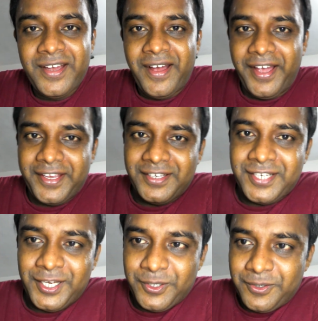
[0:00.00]
I can
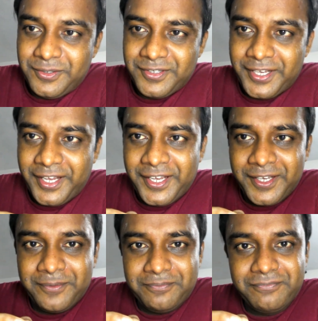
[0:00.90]
tell you
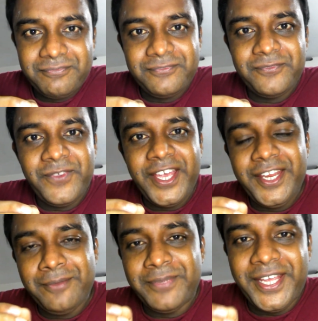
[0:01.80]
a
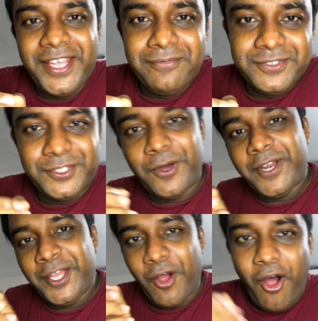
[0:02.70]
very brief
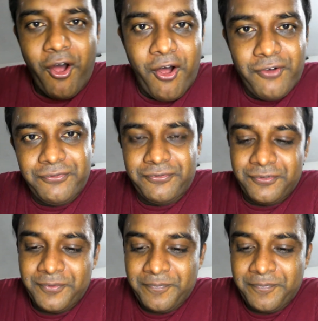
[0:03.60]
story of